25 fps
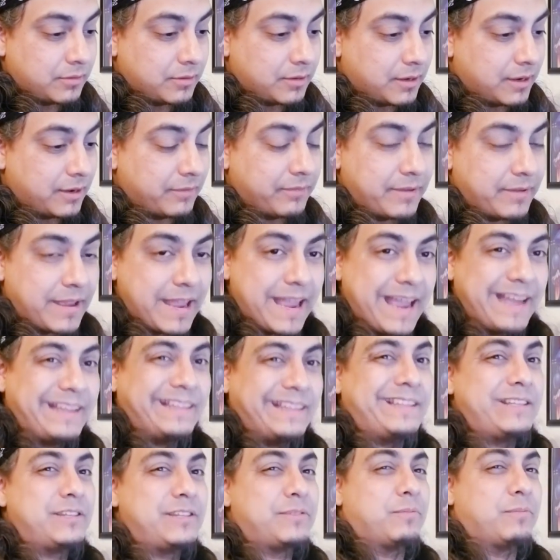I've had
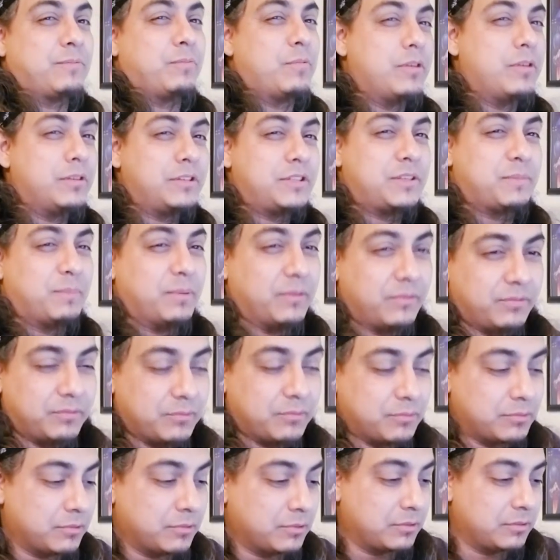this once
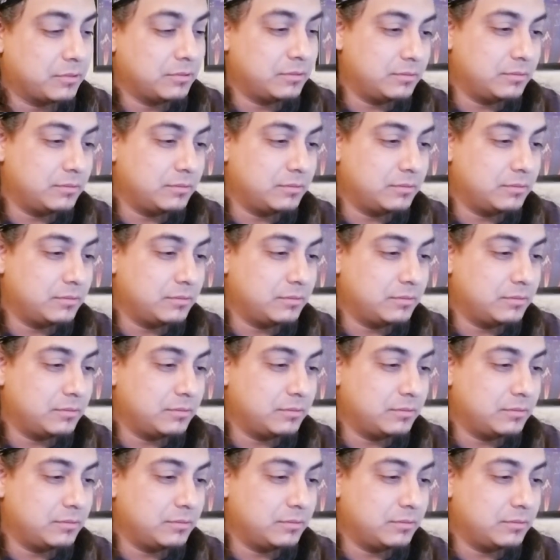before.